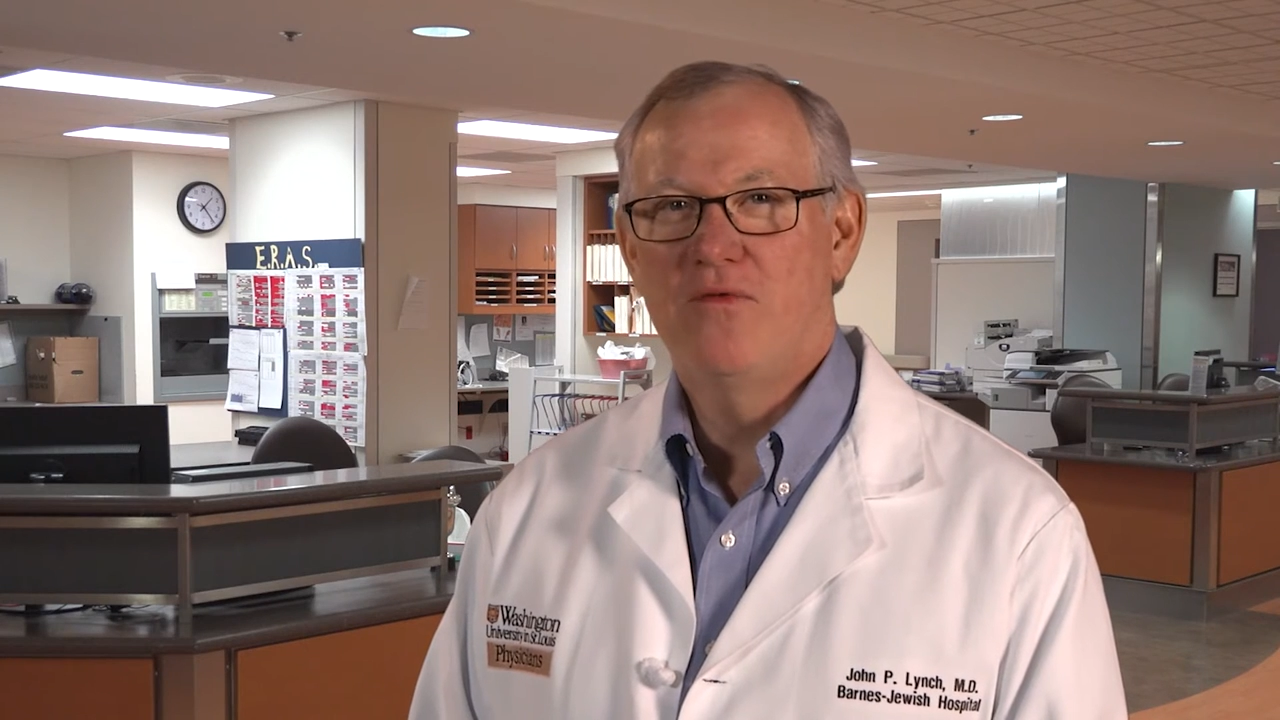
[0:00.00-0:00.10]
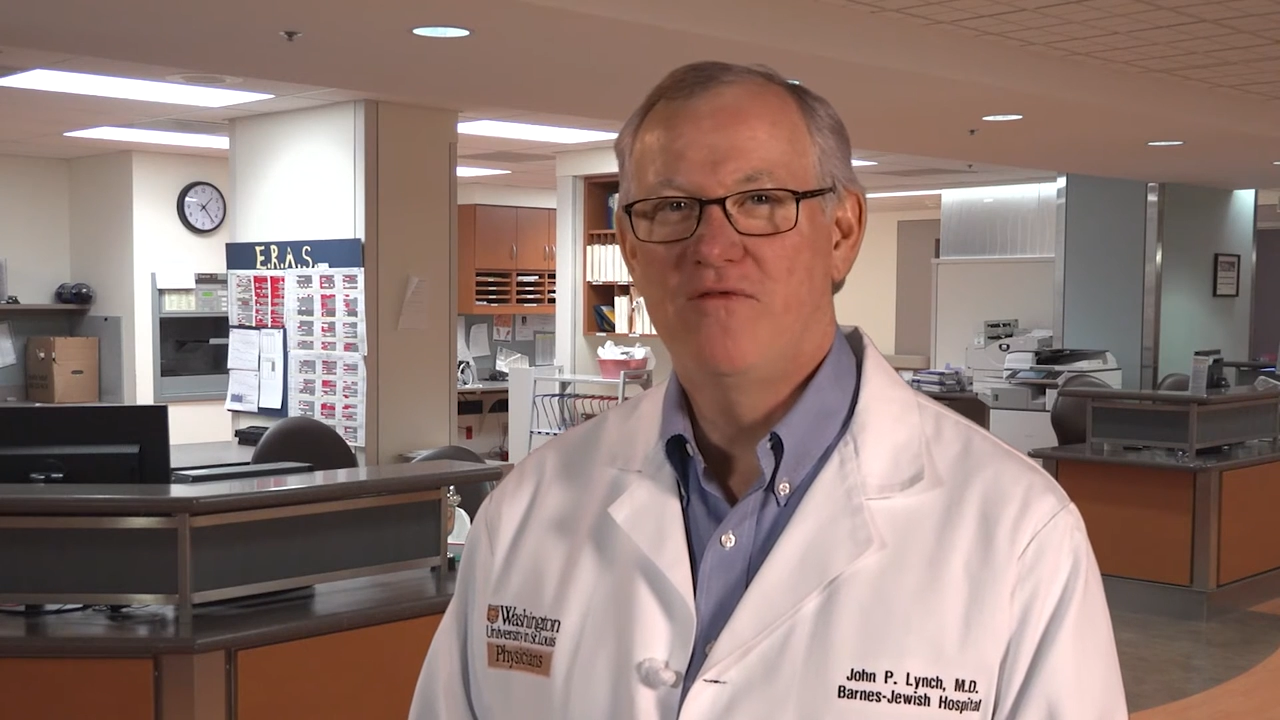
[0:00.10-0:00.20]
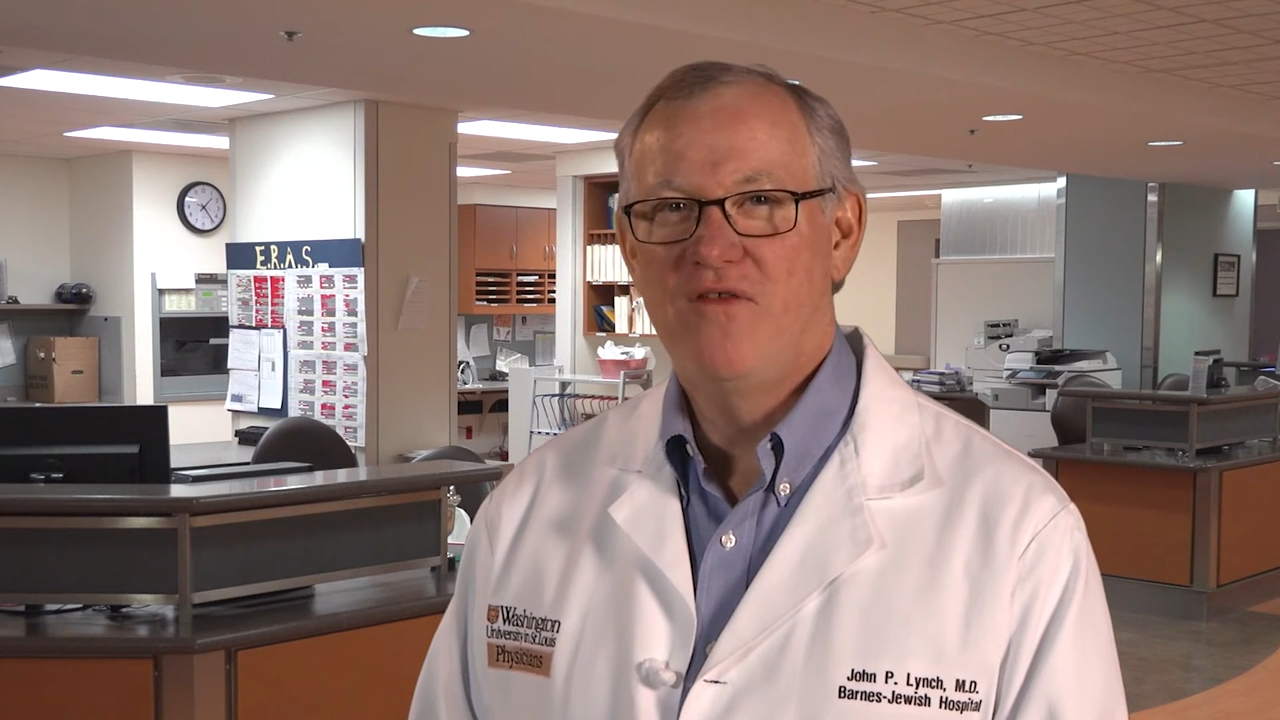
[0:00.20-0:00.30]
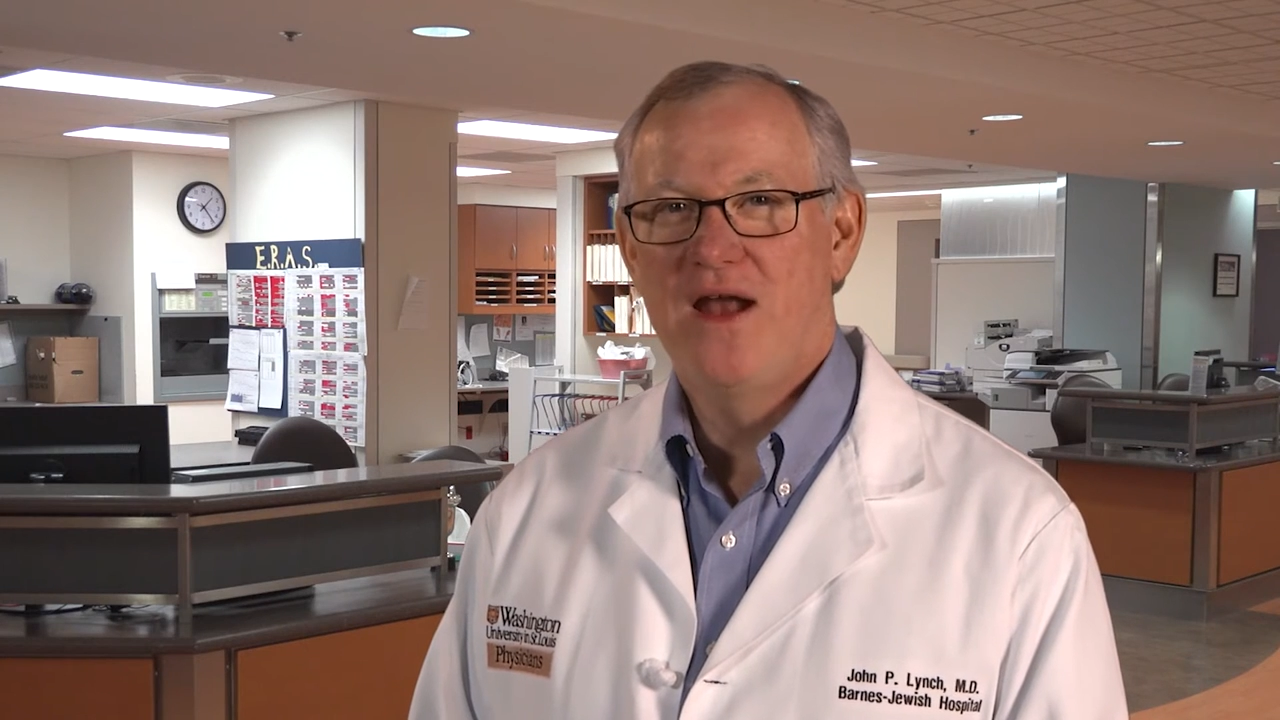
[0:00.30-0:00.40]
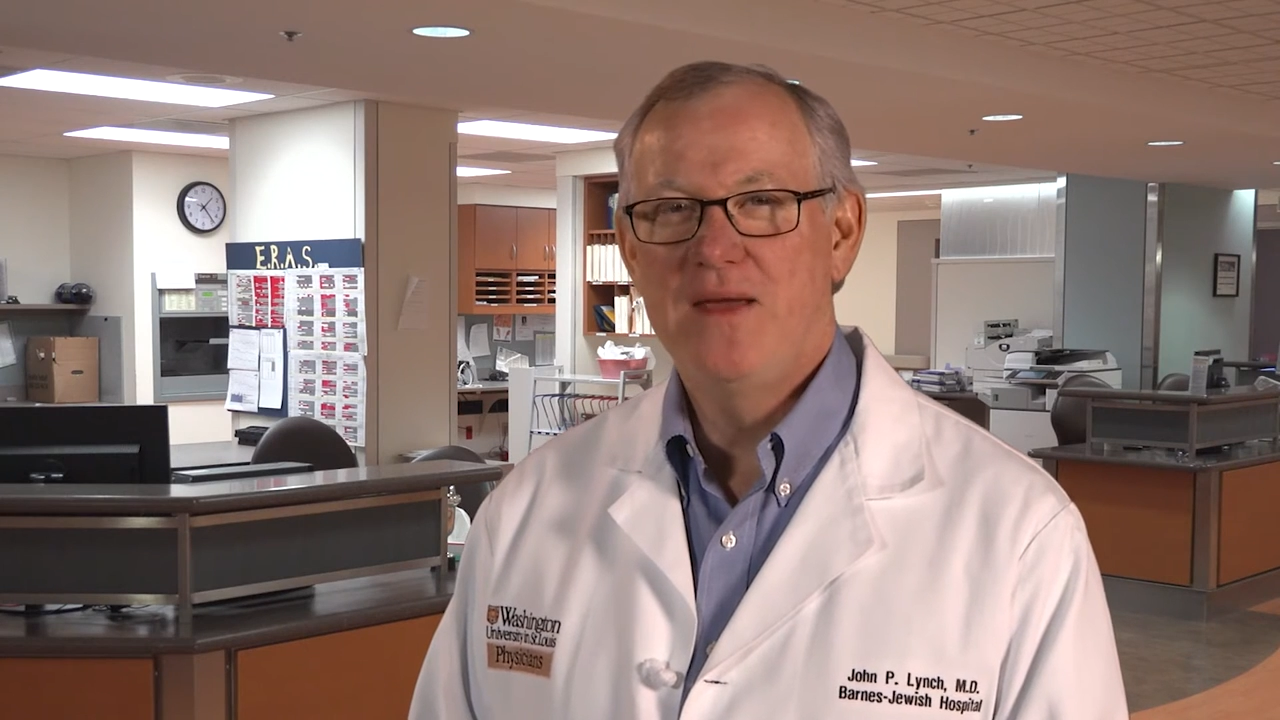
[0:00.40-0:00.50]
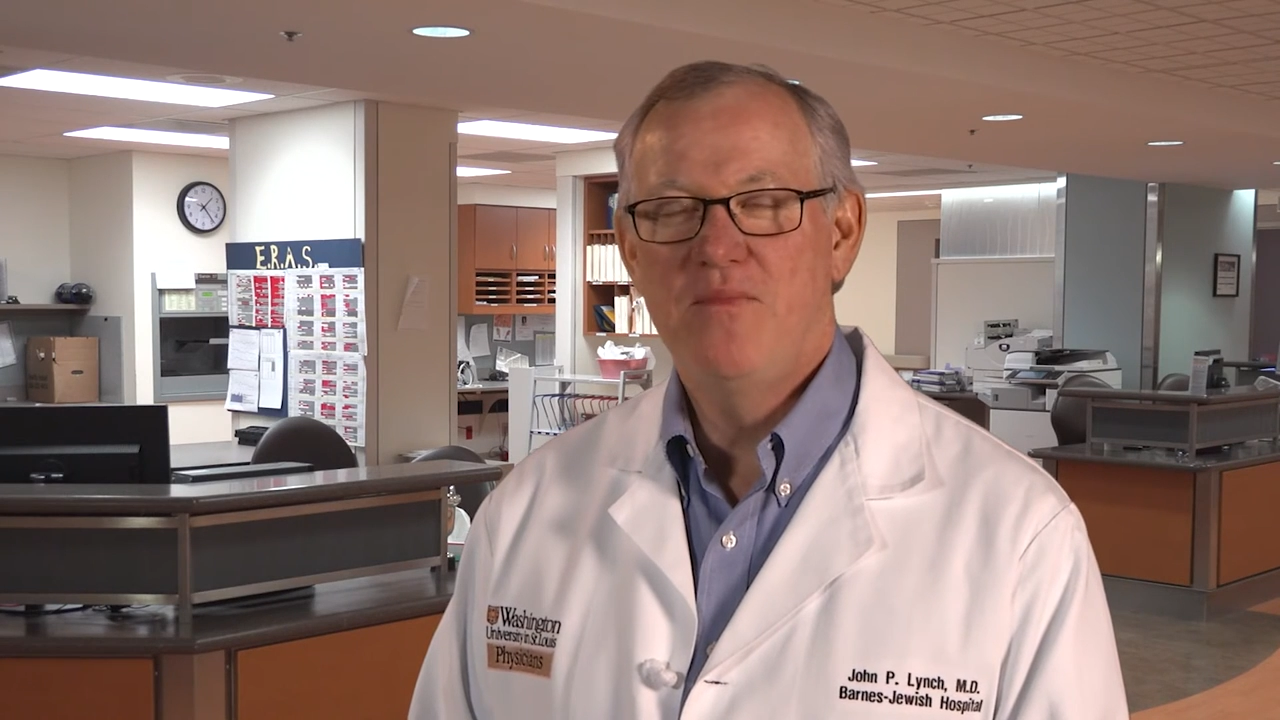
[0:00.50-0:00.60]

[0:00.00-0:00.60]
refining